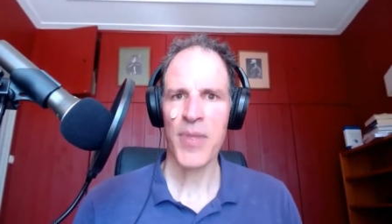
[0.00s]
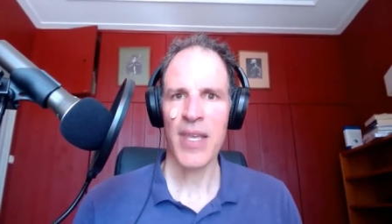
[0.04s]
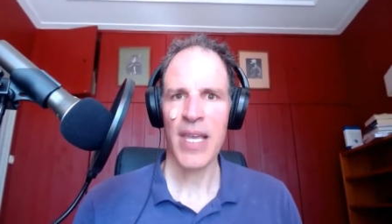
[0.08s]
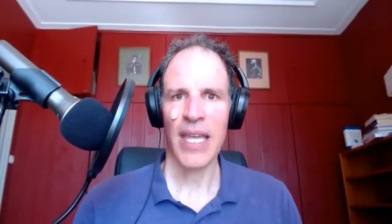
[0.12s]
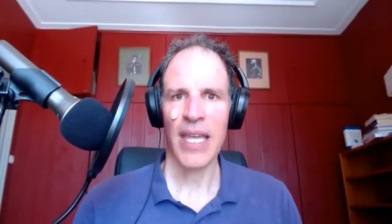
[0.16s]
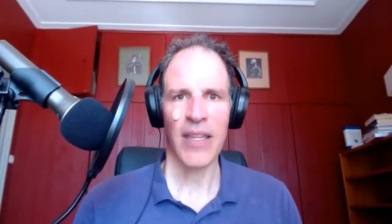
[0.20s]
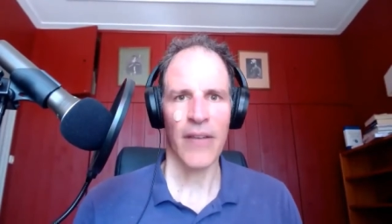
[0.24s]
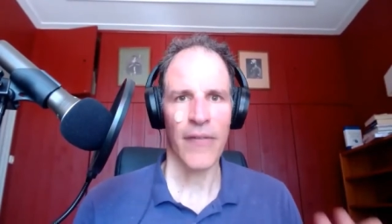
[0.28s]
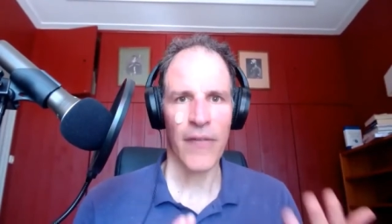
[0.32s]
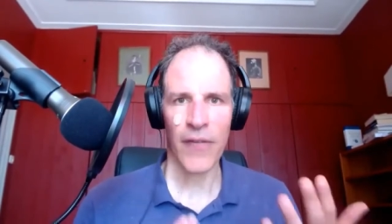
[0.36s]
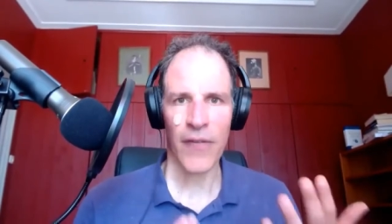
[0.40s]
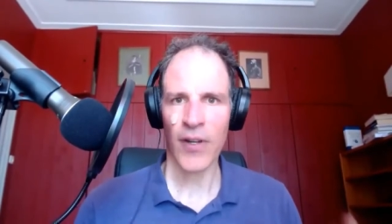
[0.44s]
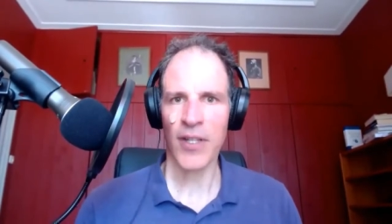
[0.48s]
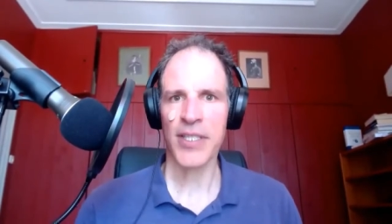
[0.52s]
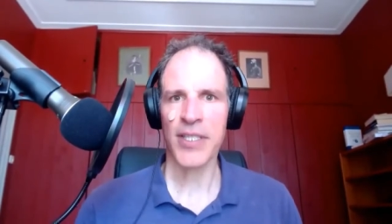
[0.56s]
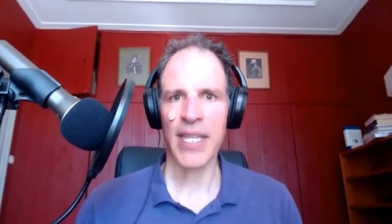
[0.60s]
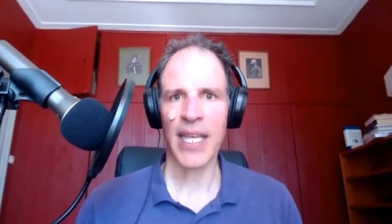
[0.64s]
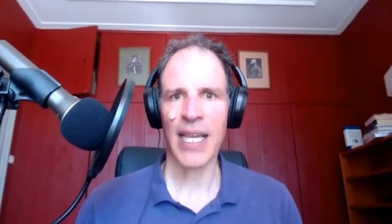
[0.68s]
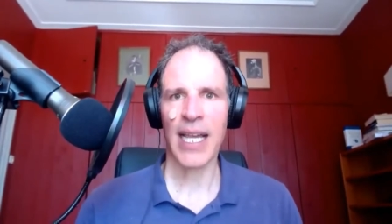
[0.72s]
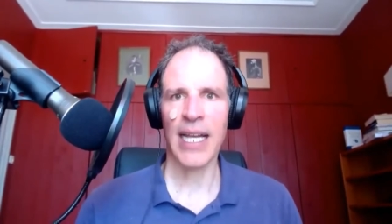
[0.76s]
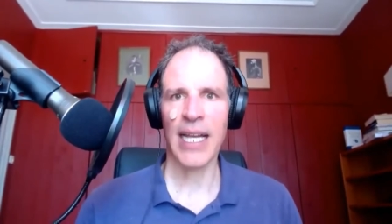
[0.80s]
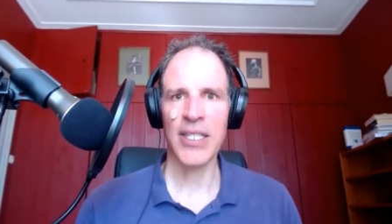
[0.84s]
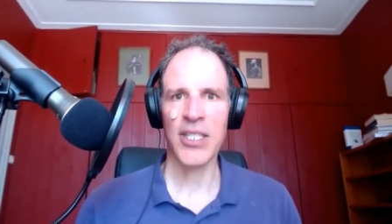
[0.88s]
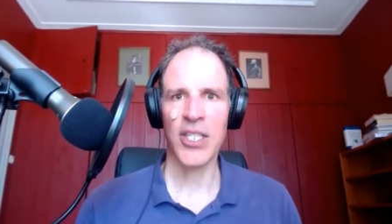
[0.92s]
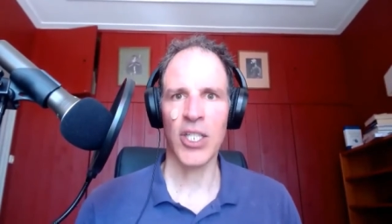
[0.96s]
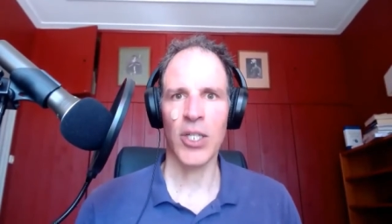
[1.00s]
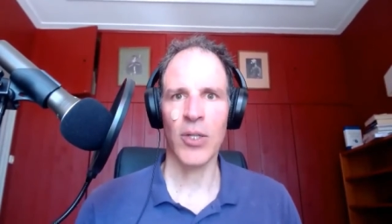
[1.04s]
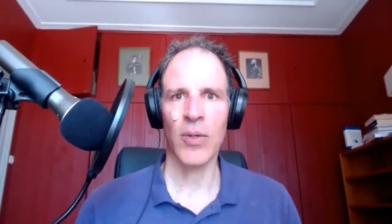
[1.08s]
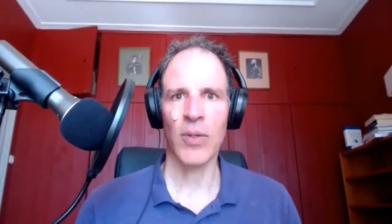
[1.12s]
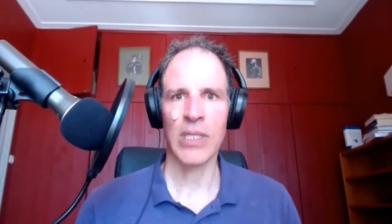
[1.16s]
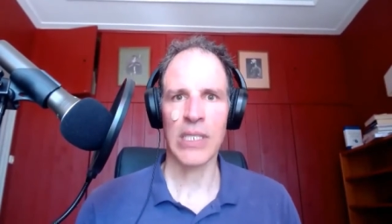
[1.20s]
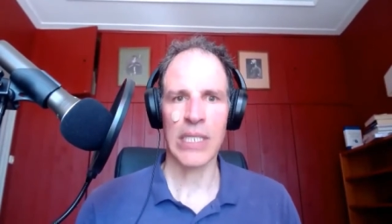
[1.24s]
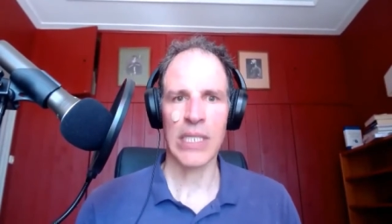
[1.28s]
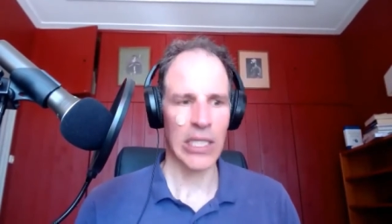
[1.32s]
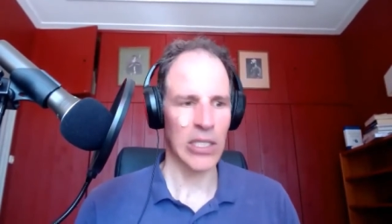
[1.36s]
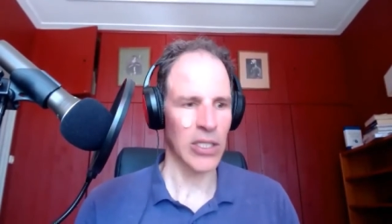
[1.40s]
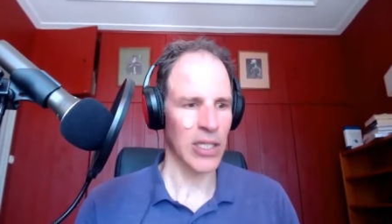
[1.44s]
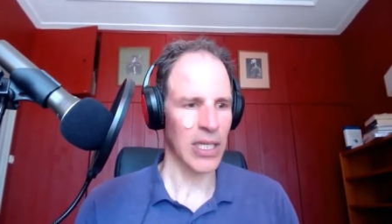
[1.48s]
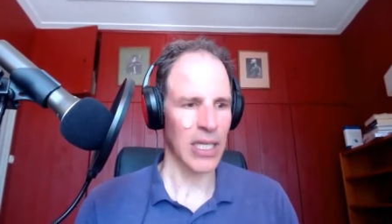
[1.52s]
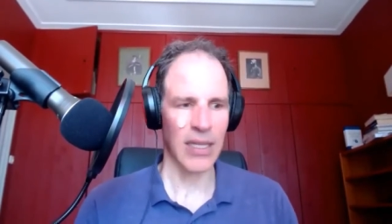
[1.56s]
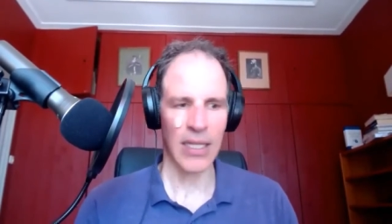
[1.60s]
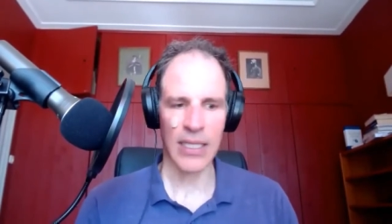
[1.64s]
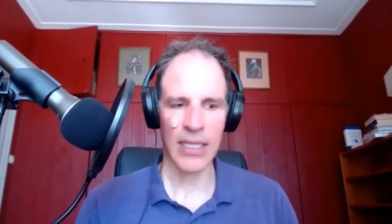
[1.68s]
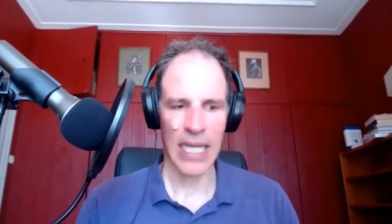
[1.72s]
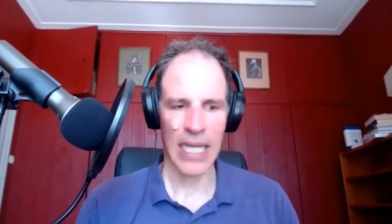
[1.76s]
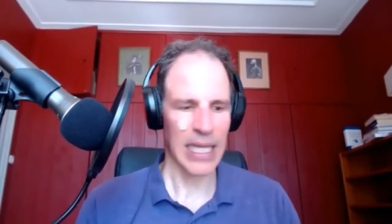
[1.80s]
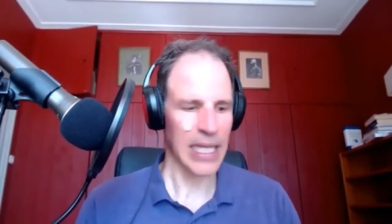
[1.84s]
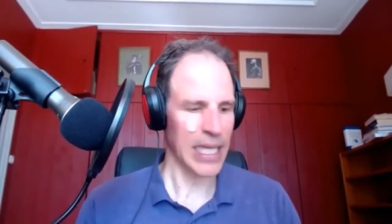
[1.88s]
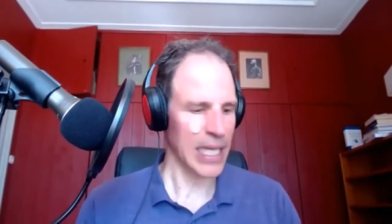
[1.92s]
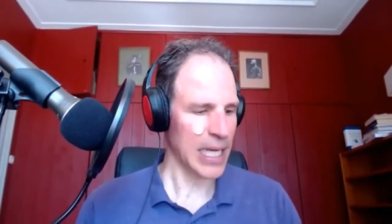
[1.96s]
And the first thing I do is look at the
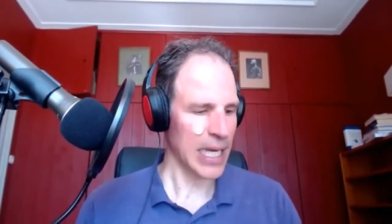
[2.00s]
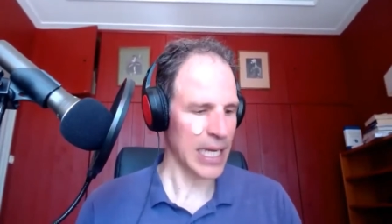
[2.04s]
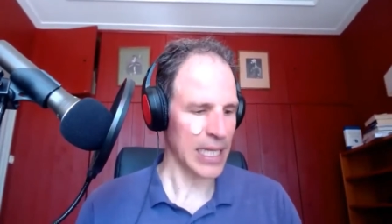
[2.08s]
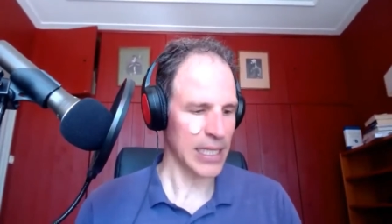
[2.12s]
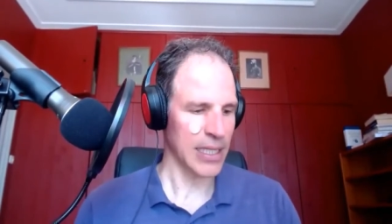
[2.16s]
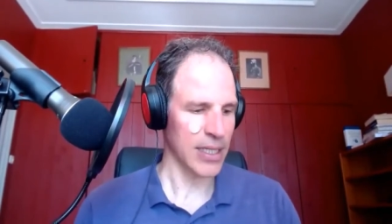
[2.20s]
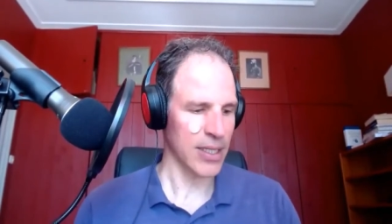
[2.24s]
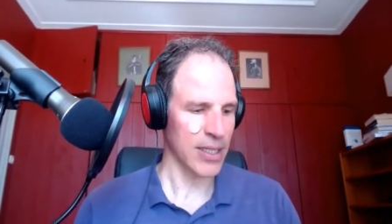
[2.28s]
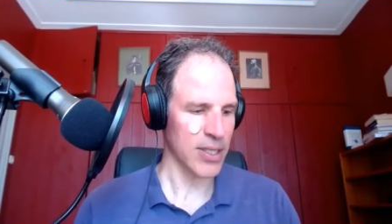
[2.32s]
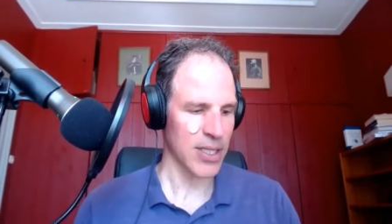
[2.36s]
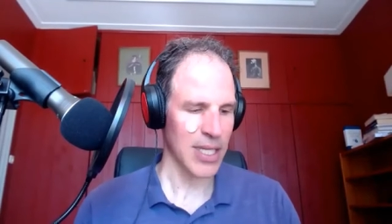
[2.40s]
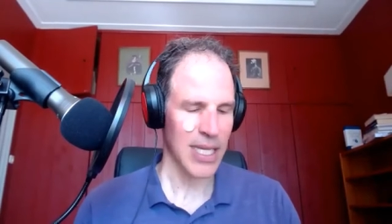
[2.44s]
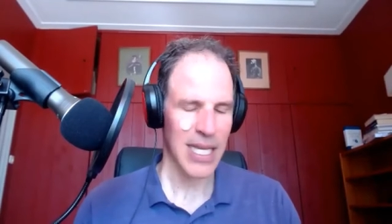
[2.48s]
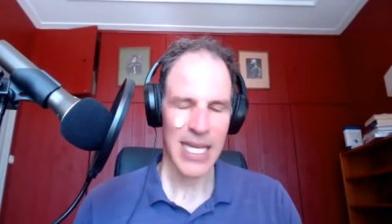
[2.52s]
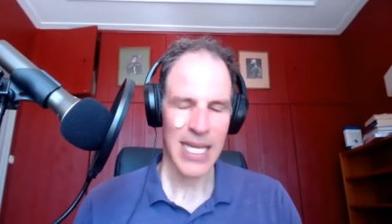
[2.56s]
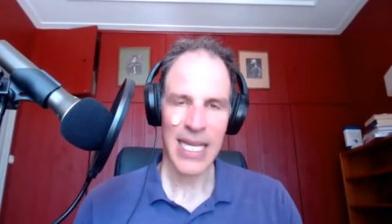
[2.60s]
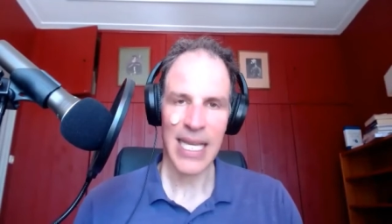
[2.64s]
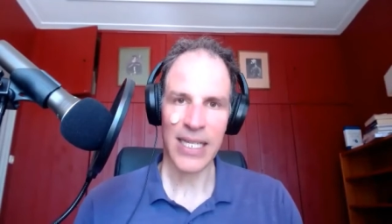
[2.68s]
daily hot list